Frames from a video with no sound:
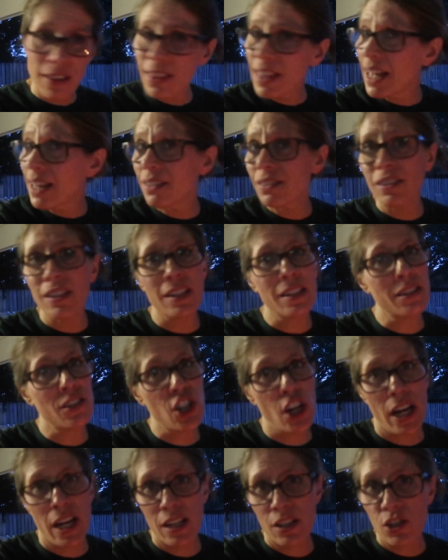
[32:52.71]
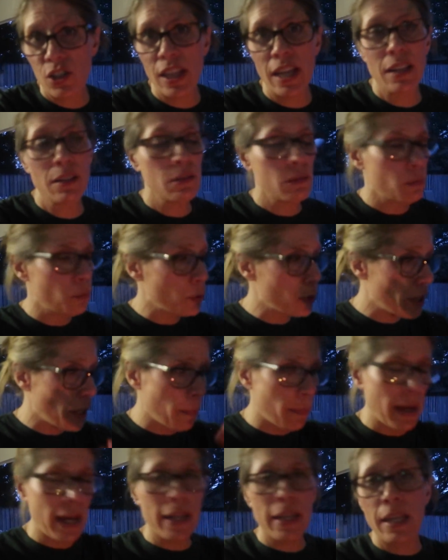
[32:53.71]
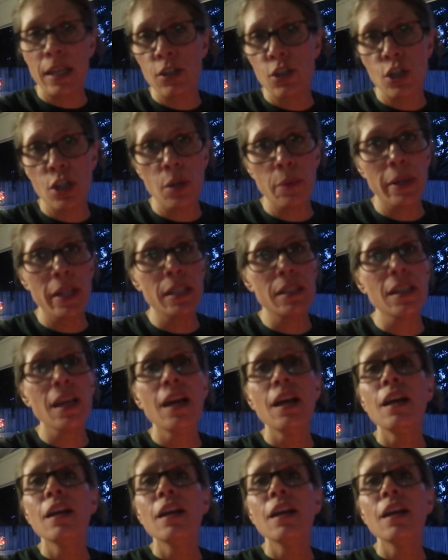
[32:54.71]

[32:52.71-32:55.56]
That's gonna change. That We'll get back into it.